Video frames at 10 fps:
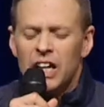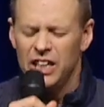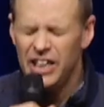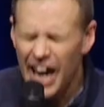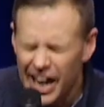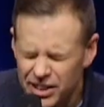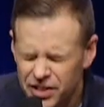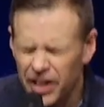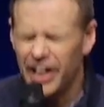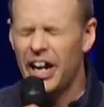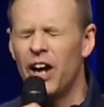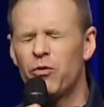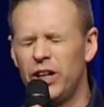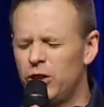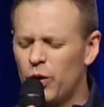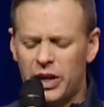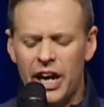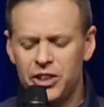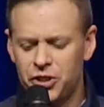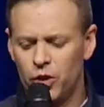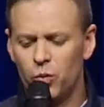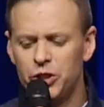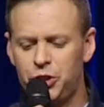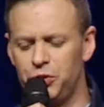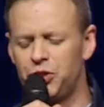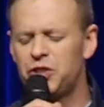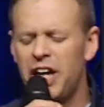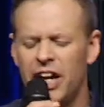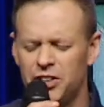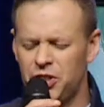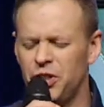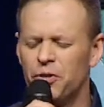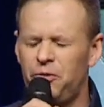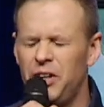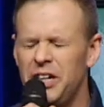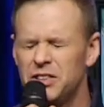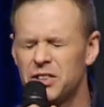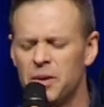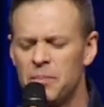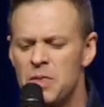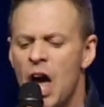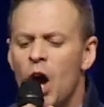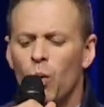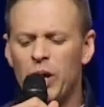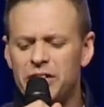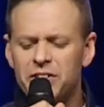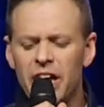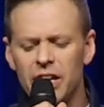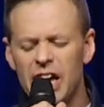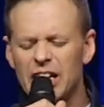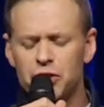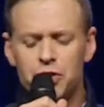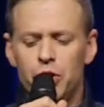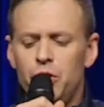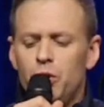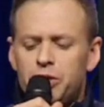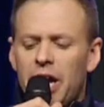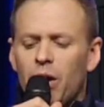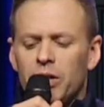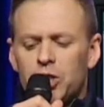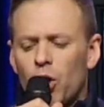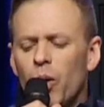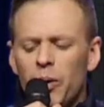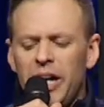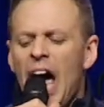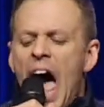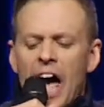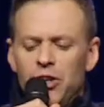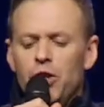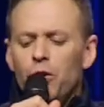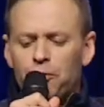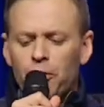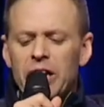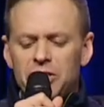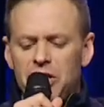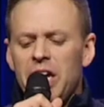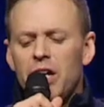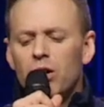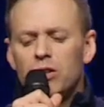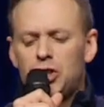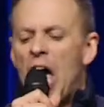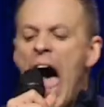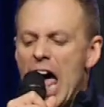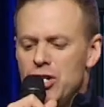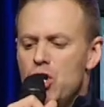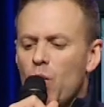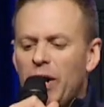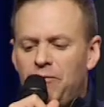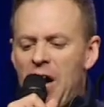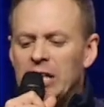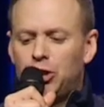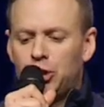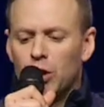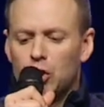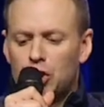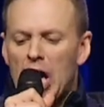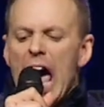yes. At every location, would you stand to your feet? We say yes to new territory and new frontiers and new adventures.